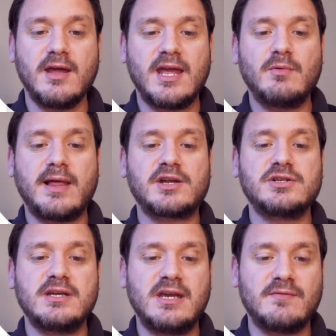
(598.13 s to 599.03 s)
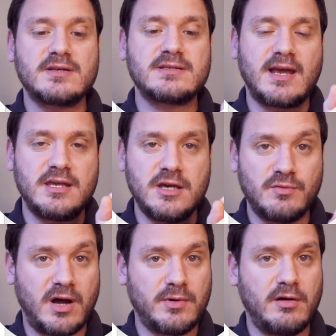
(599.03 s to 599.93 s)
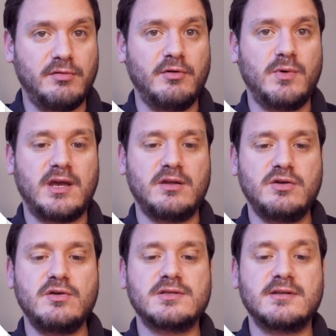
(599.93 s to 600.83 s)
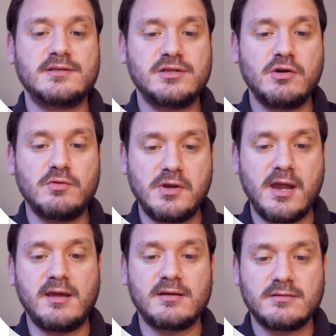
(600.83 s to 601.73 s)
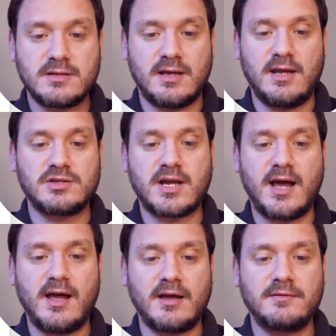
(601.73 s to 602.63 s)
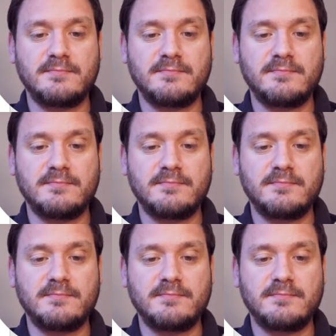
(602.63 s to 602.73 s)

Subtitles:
it will actually give us a URL that we can use that's unique to each card.